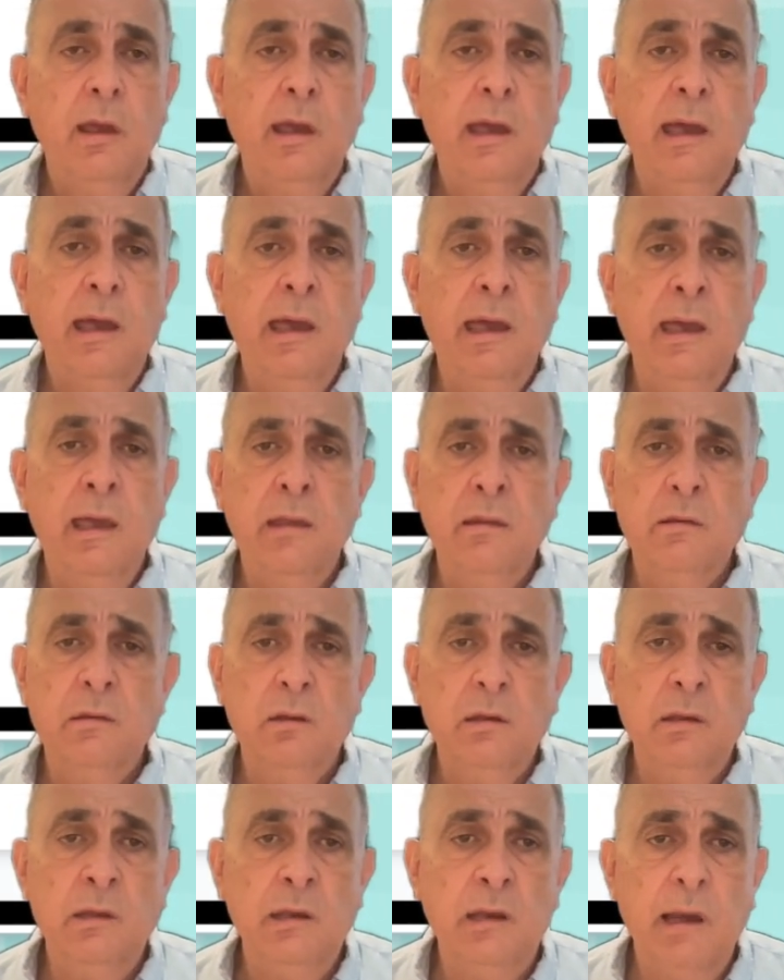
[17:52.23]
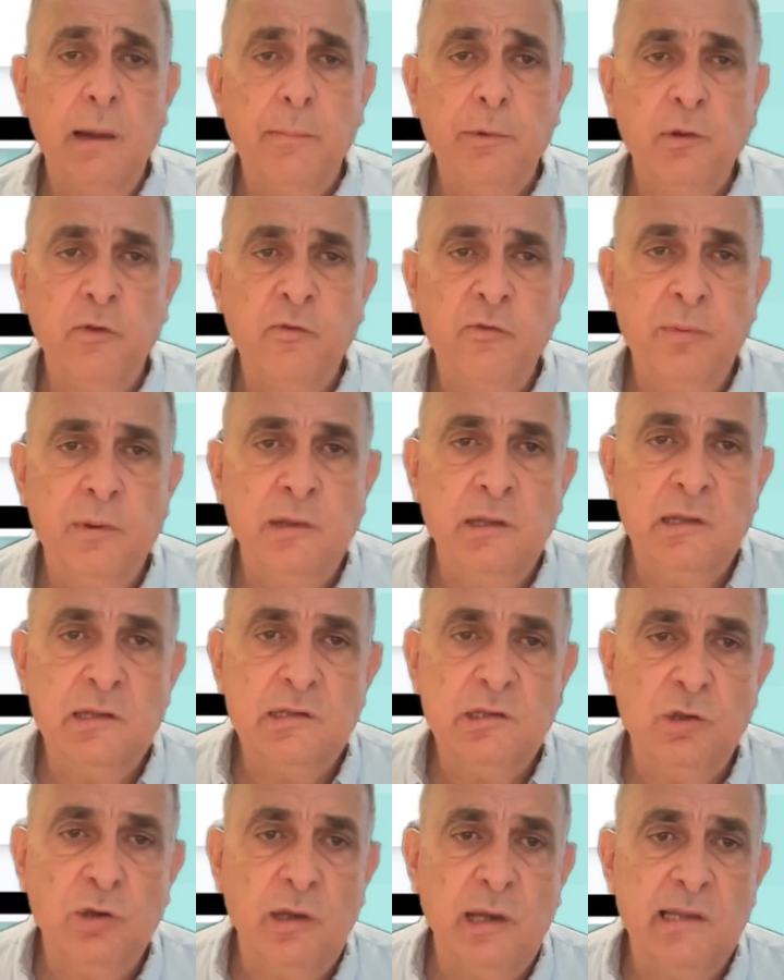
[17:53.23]
and in a couple of
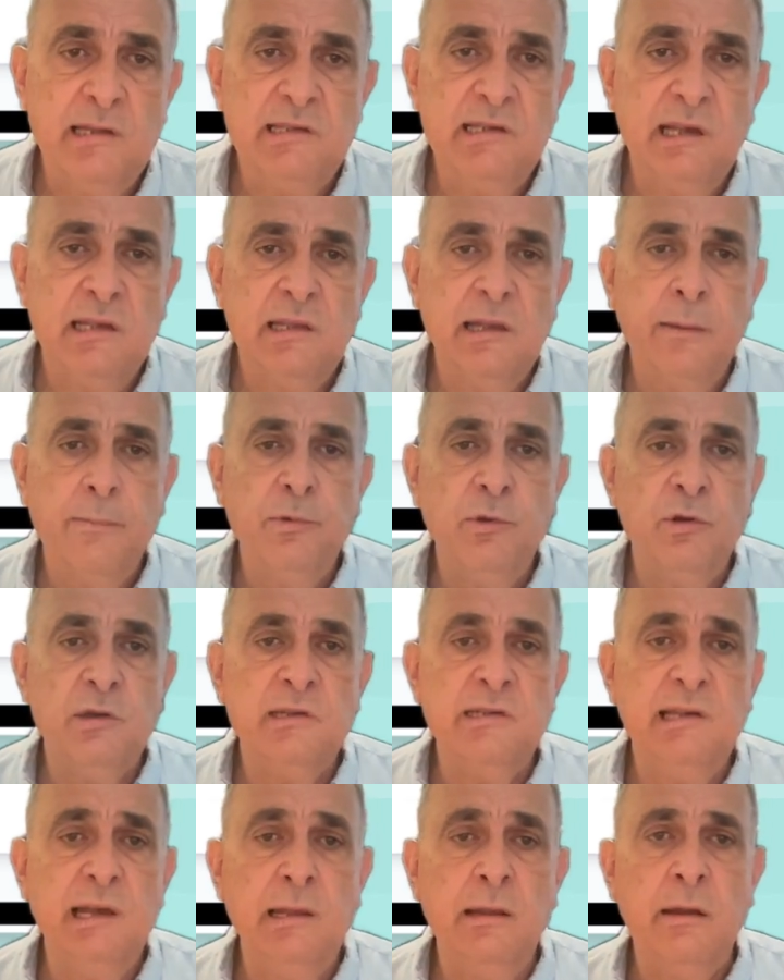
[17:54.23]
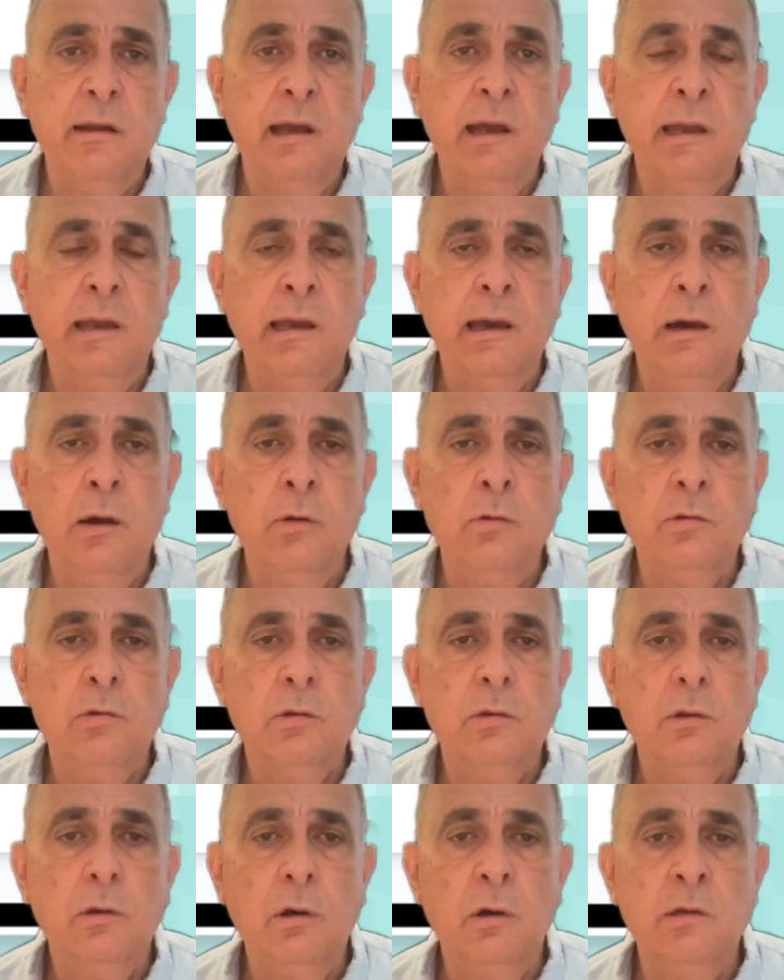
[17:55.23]
minutes you can set up your seller account
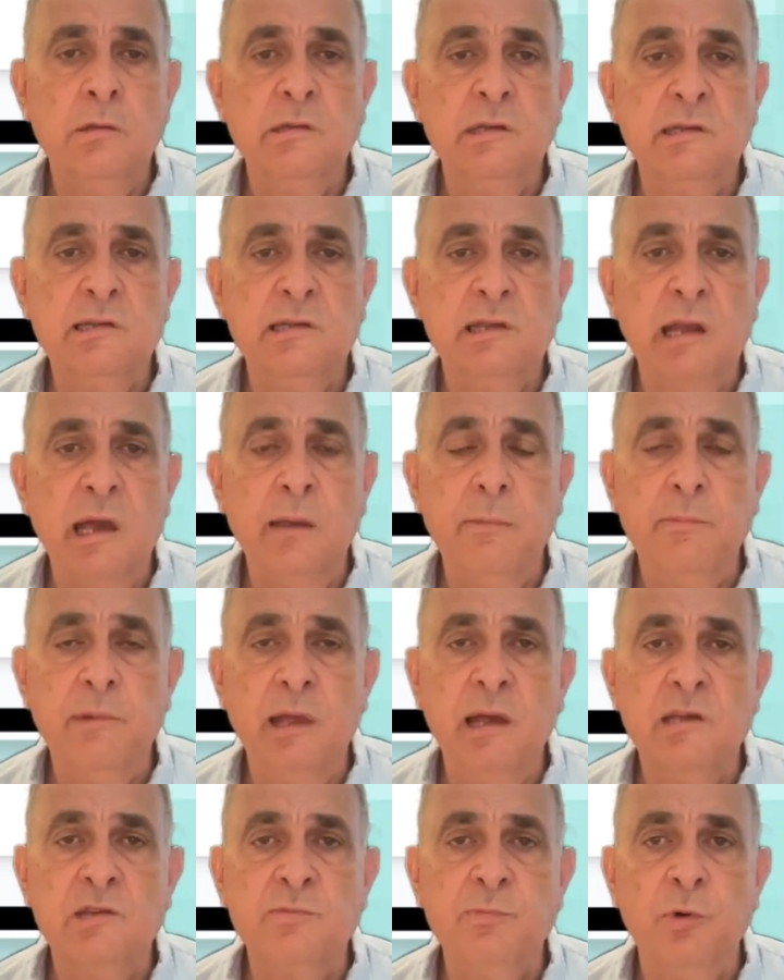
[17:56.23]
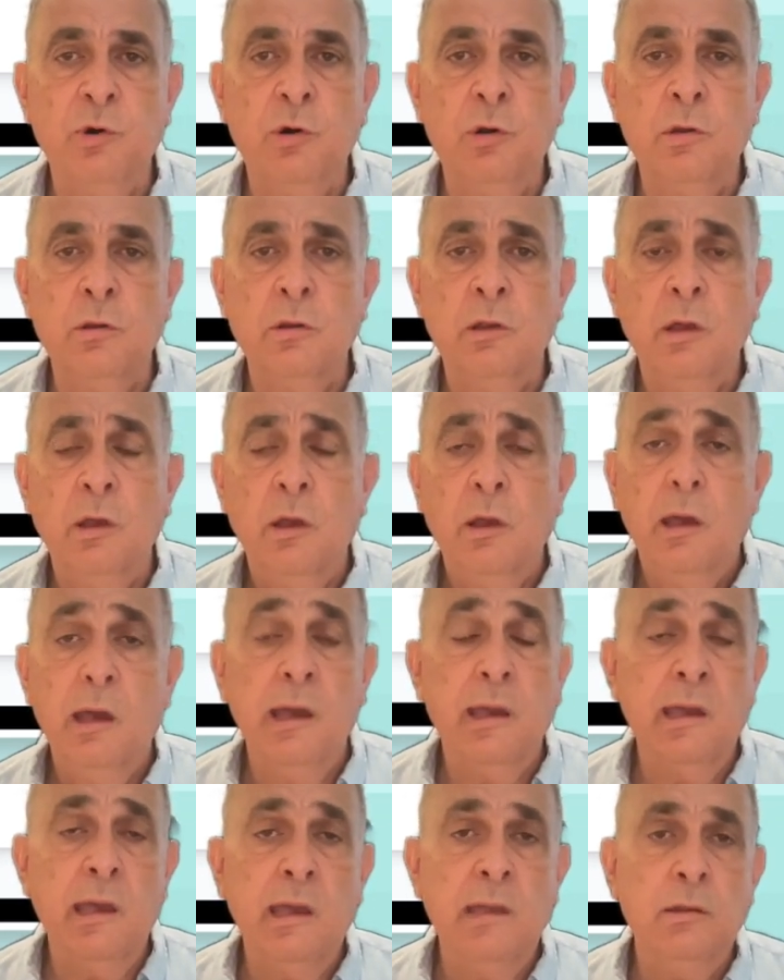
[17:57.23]
on the Stripe dashboard.
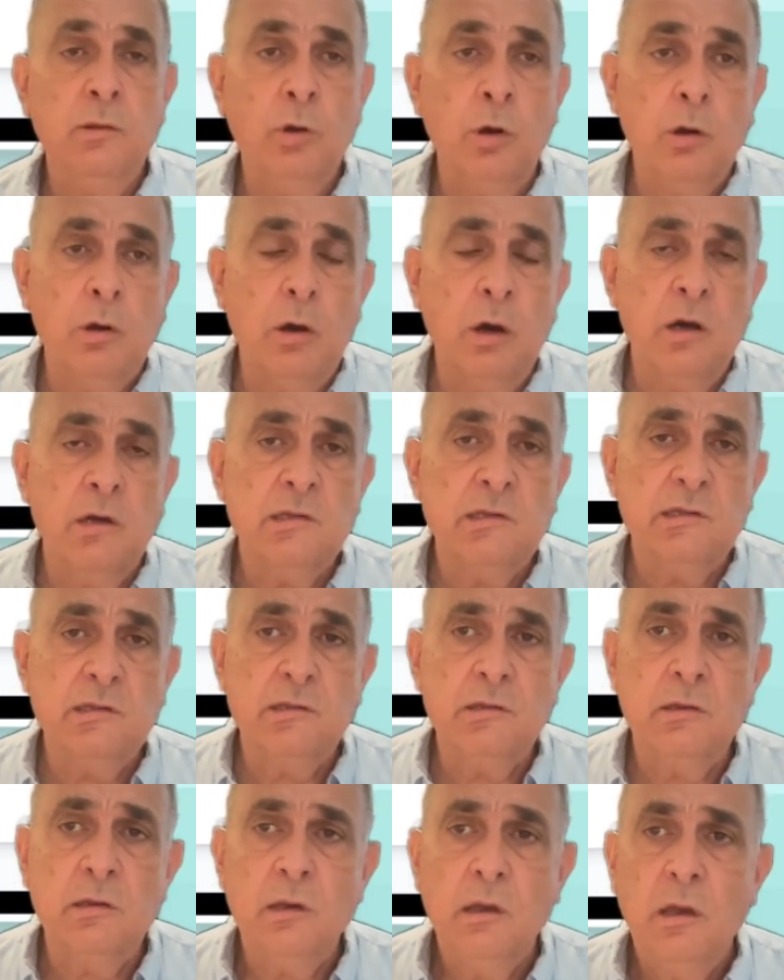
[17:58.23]
Again, no cost